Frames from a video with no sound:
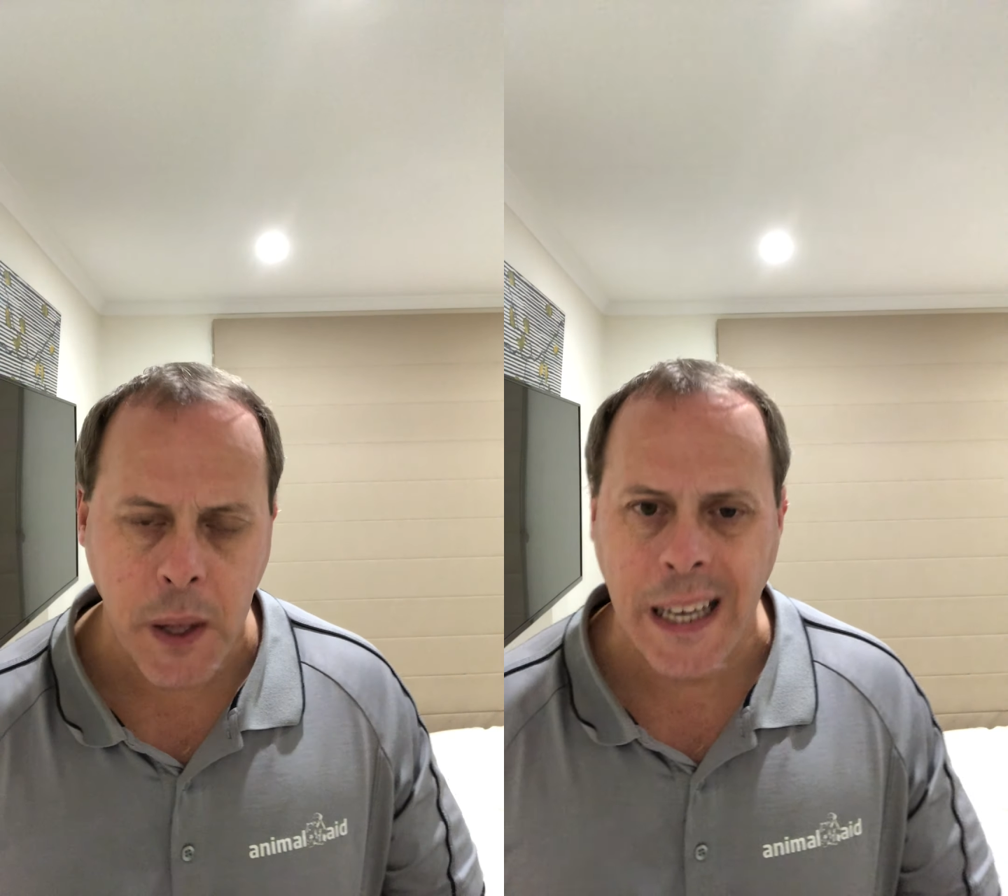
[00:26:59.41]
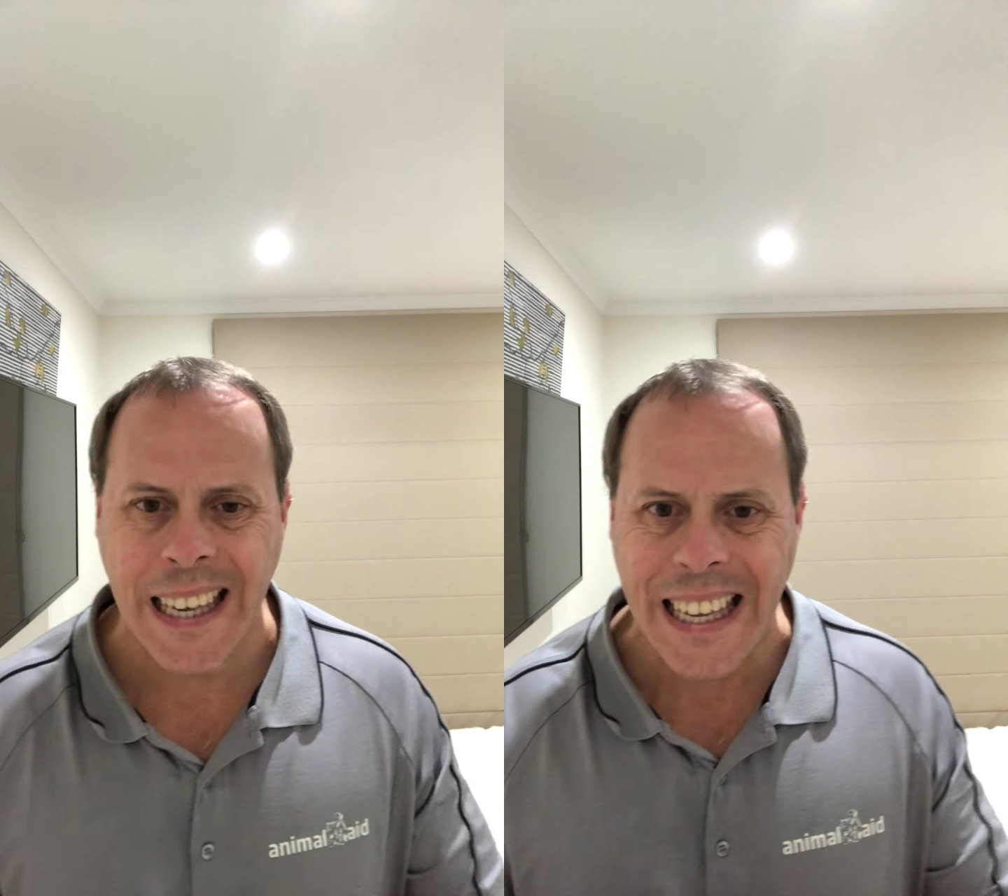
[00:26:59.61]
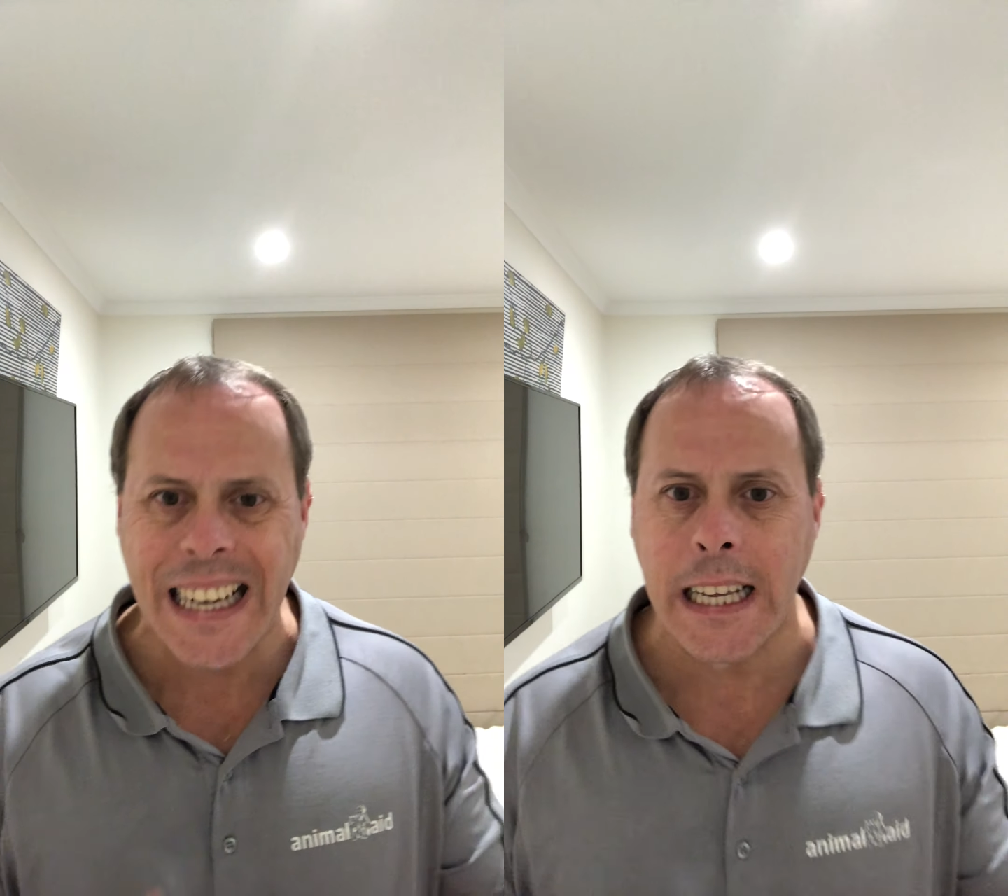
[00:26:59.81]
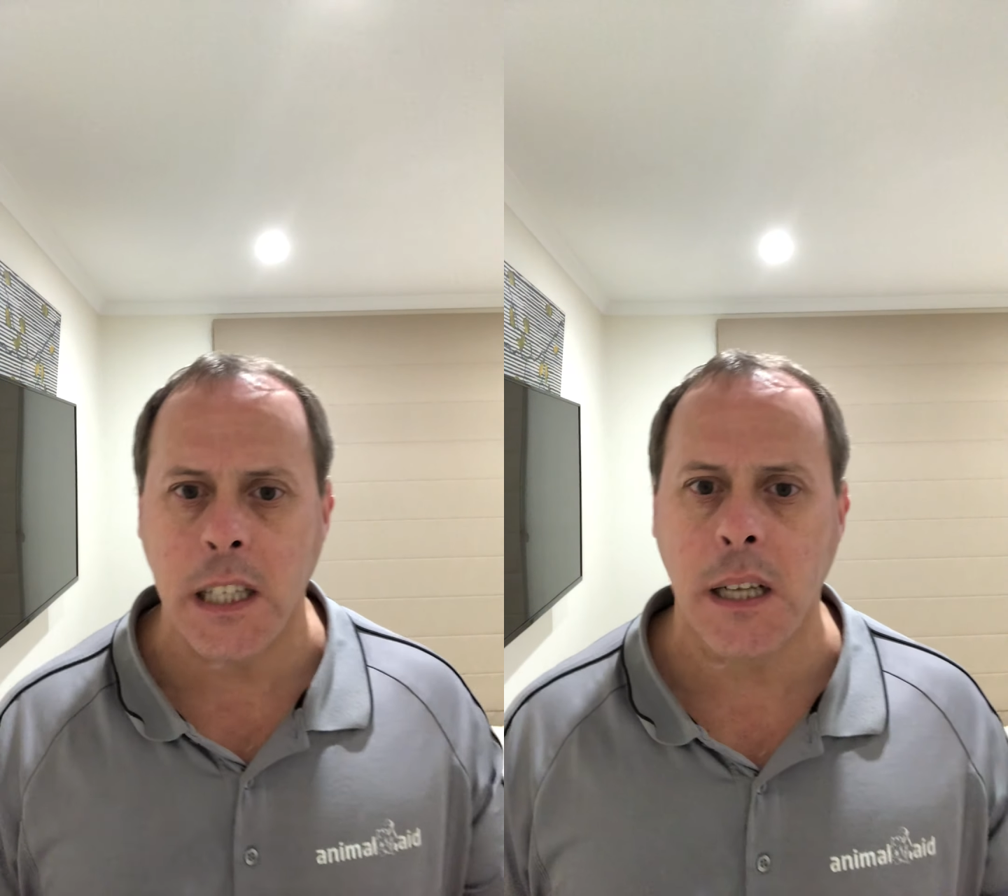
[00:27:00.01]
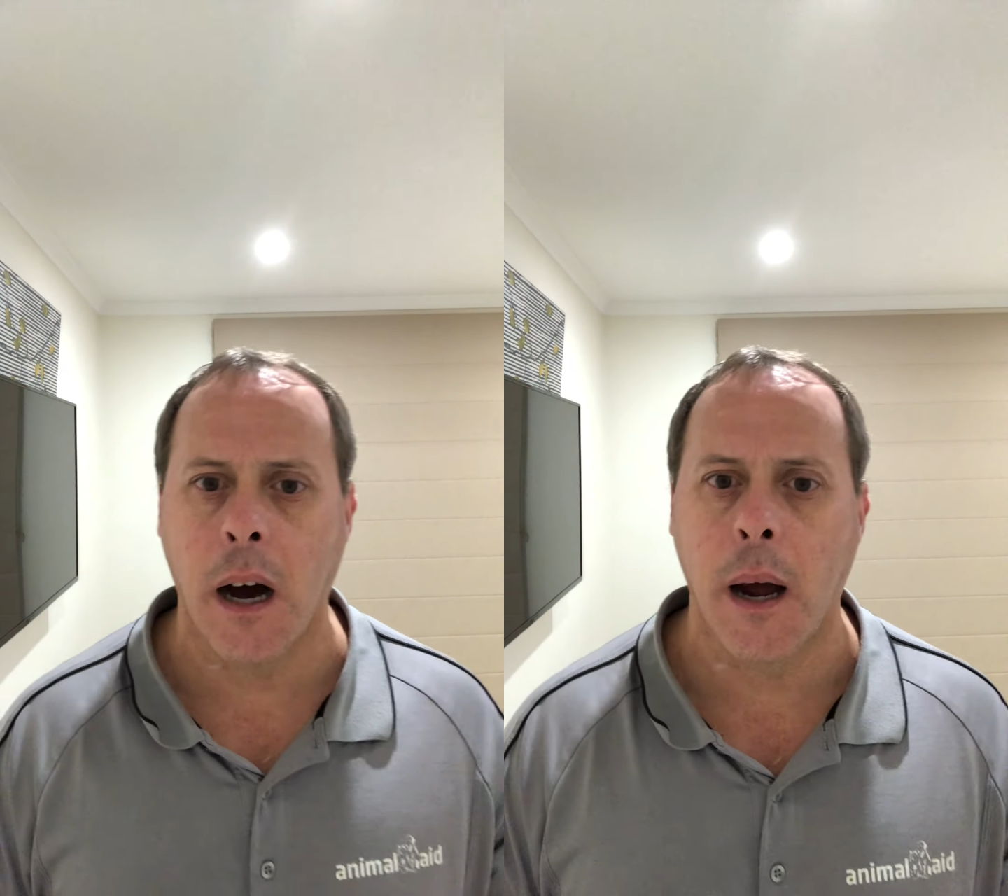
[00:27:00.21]
healing
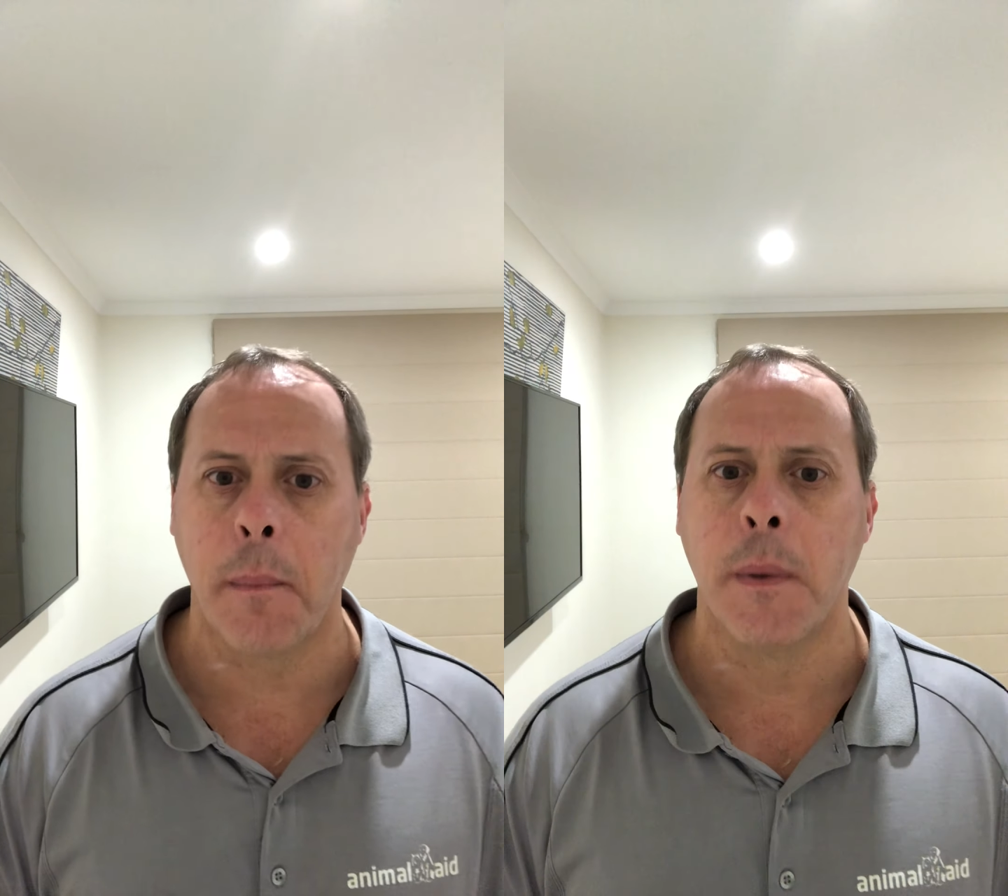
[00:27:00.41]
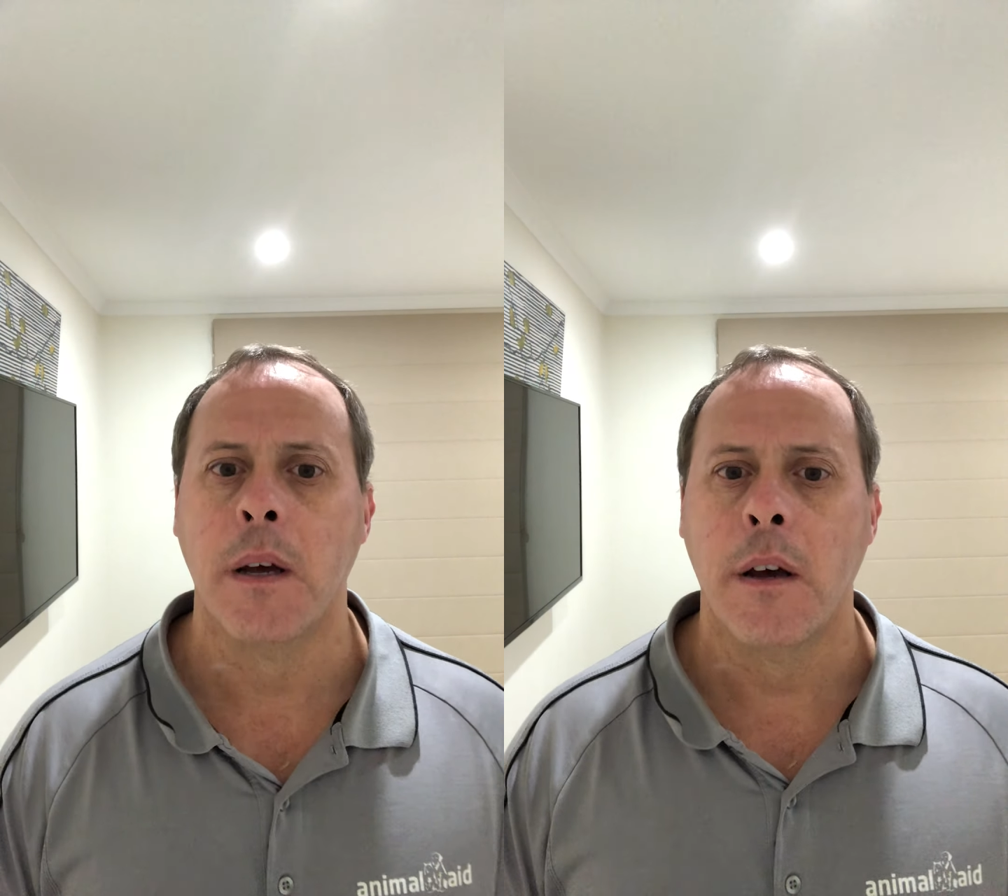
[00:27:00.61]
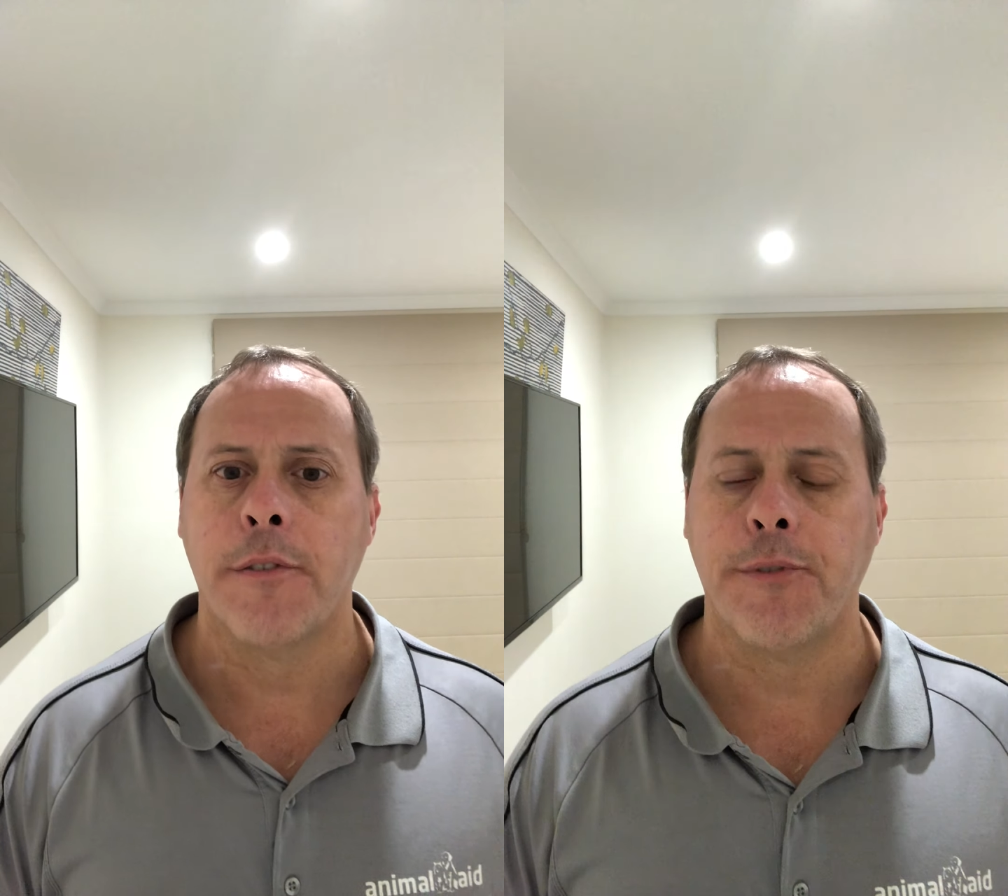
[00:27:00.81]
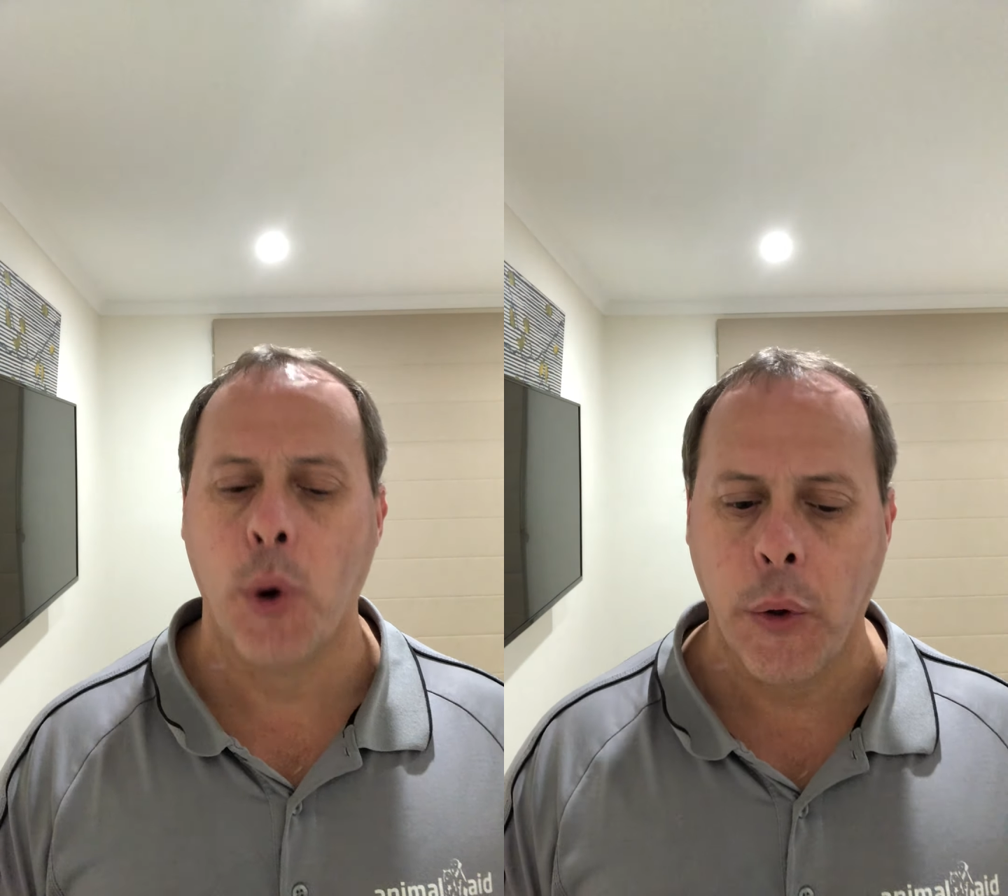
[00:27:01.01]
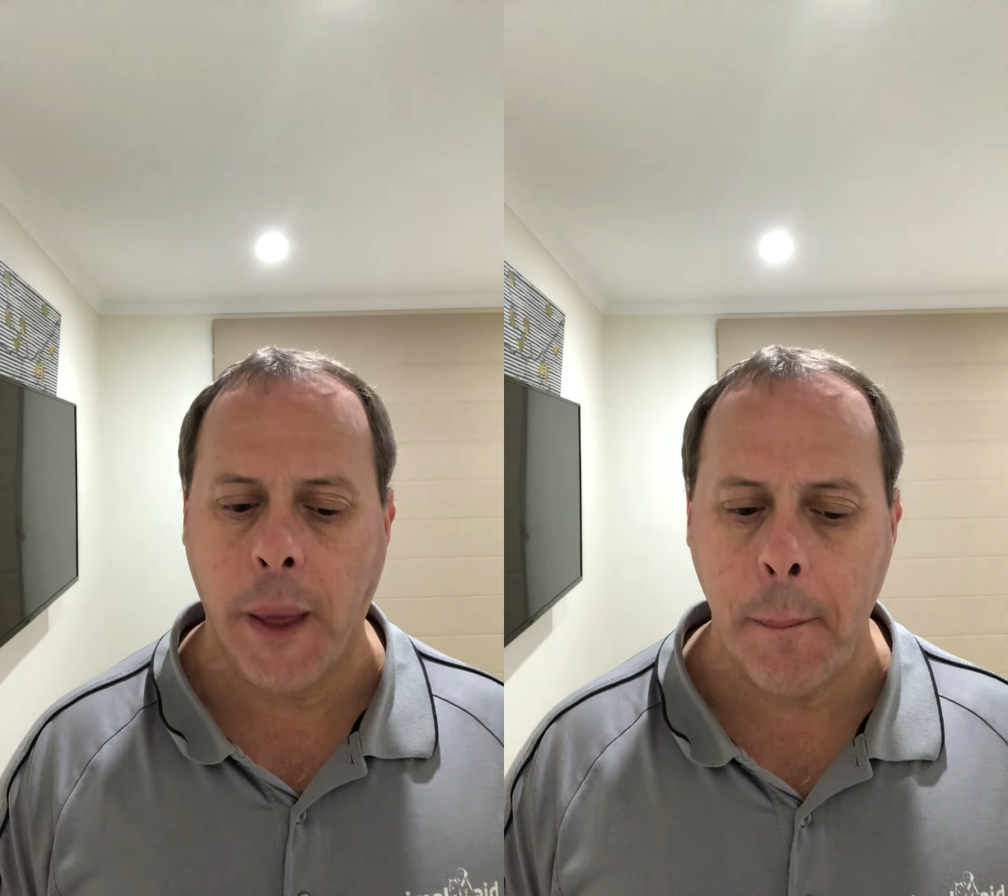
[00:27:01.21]
time
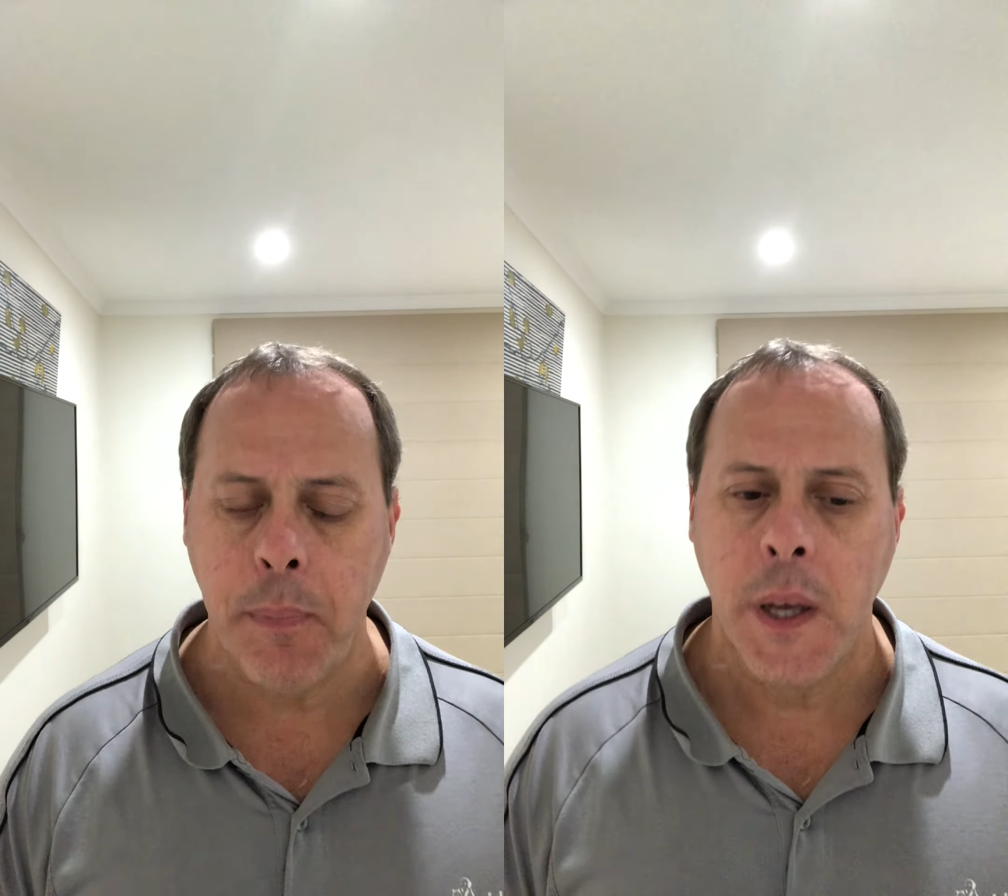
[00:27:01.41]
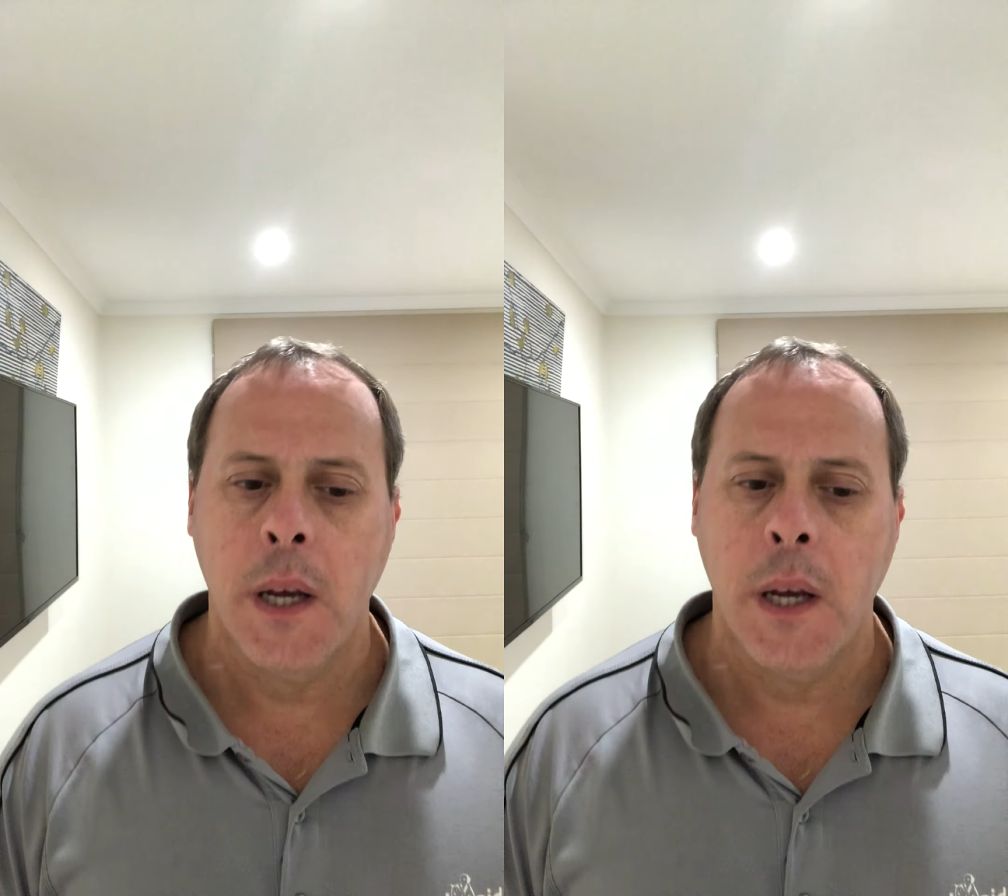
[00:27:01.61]
for them.